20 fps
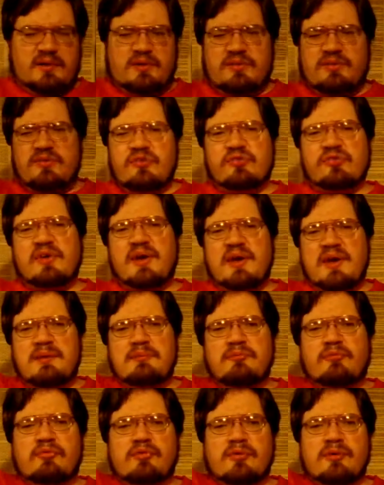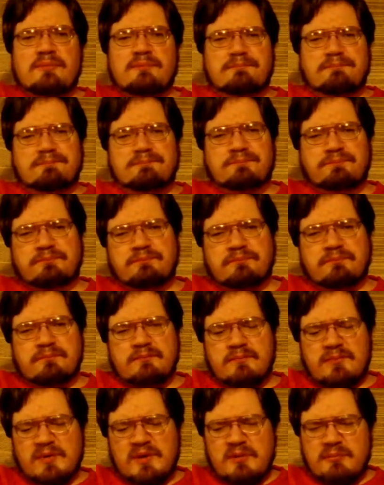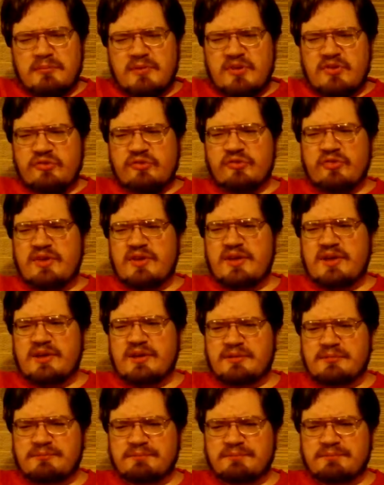this came from me seeing